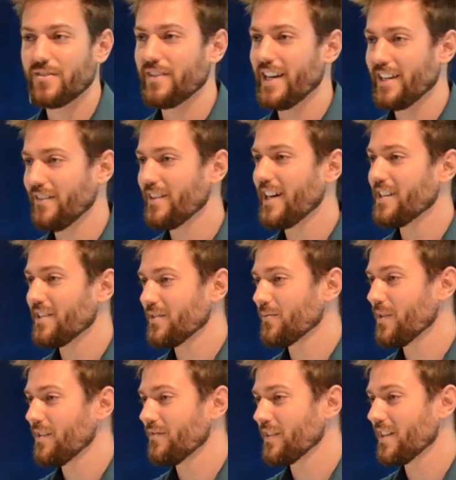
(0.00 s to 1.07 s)
so thank you guys as
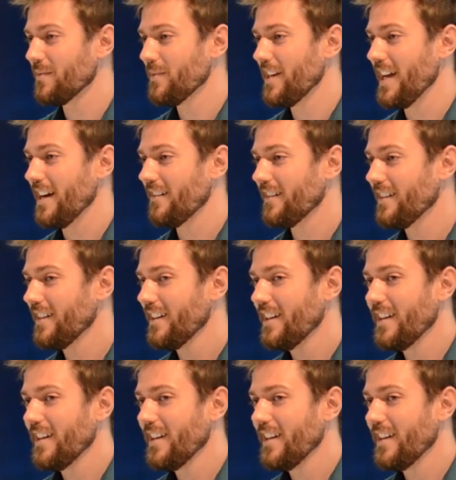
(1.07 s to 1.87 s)
well for coming out.